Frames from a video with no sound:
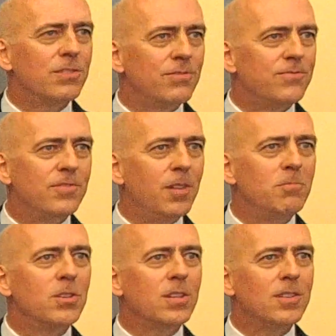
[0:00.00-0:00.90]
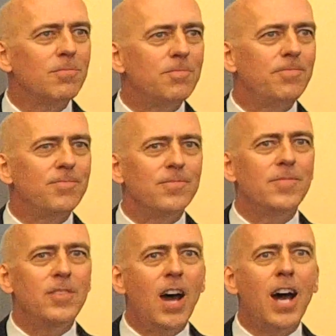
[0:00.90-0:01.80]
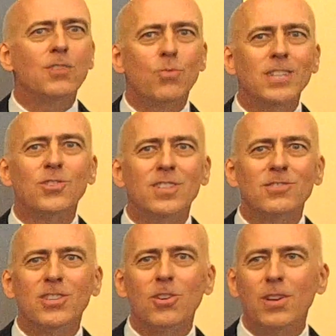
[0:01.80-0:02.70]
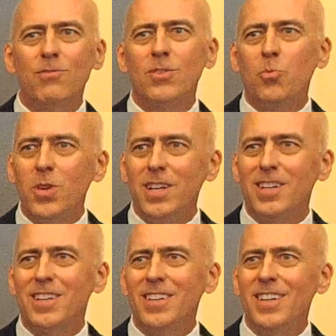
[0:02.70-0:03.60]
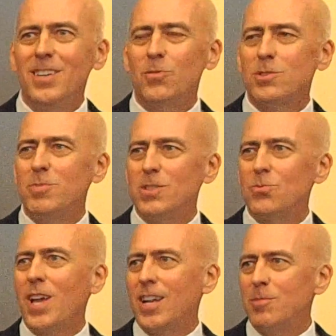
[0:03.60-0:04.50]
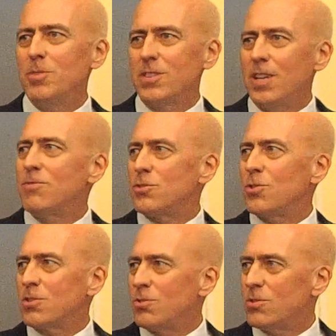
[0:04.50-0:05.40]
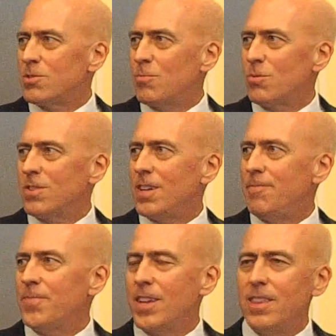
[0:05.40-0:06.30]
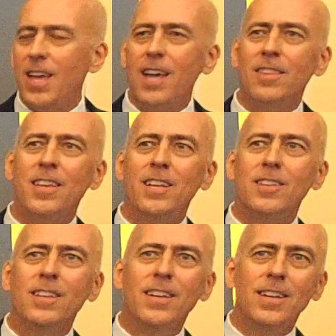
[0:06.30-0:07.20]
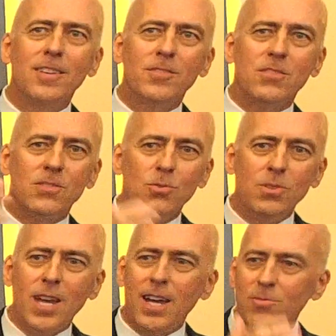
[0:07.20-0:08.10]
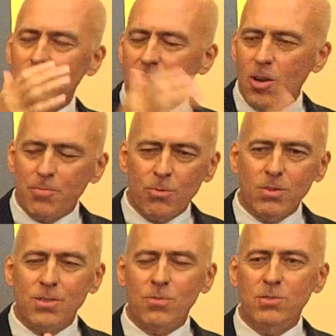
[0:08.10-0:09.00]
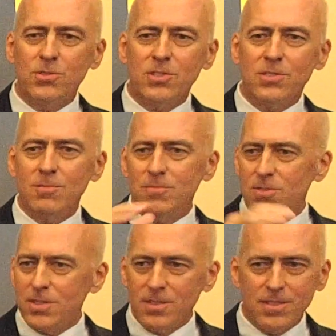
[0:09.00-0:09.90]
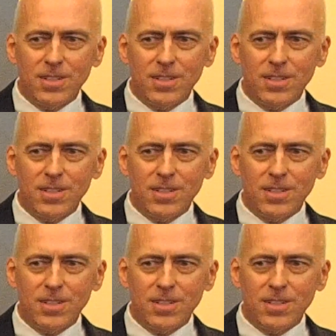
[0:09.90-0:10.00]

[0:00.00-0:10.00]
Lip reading: of 1 million non-residents here every week, which means we had to build the infrastructure to support that. And that then, to do that with the airport and the road systems, that